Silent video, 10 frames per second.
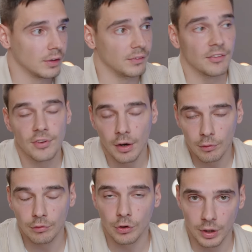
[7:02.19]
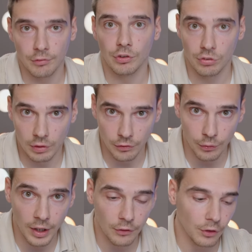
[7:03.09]
That's how we work efficiently
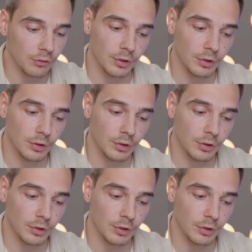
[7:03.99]
together.